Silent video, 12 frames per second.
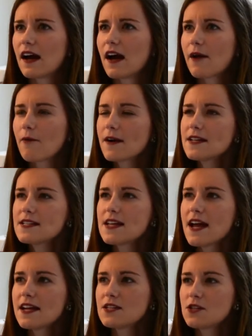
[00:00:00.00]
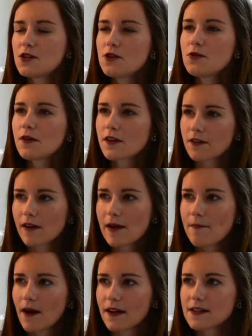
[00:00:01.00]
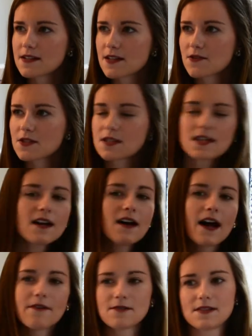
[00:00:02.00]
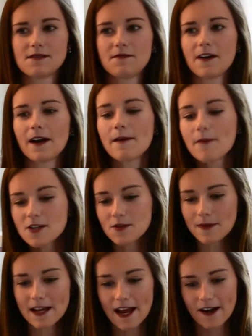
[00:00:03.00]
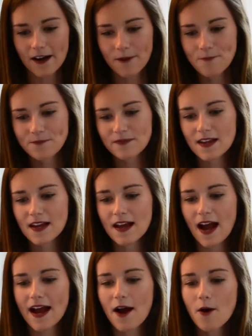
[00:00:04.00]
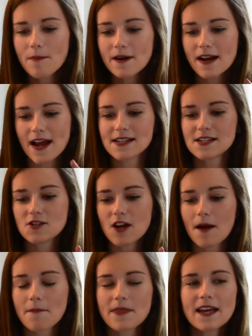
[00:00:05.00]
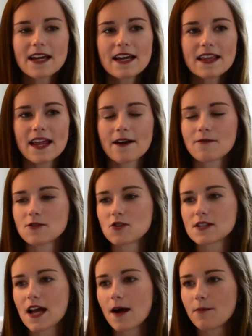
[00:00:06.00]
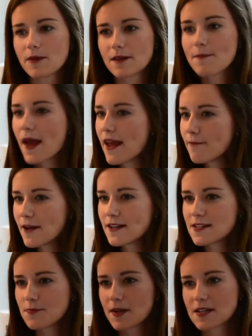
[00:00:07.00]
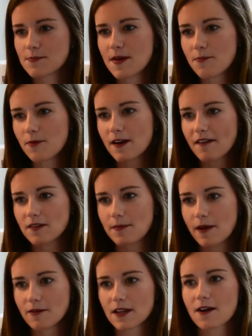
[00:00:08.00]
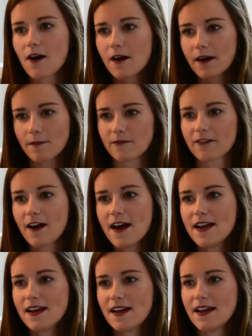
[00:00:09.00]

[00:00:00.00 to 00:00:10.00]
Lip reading: I want to say 2 or 3 months, so still I was very much a beginner. I opened an Etsy shop thinking that it would just help with payments because people would have to pay with a card up front.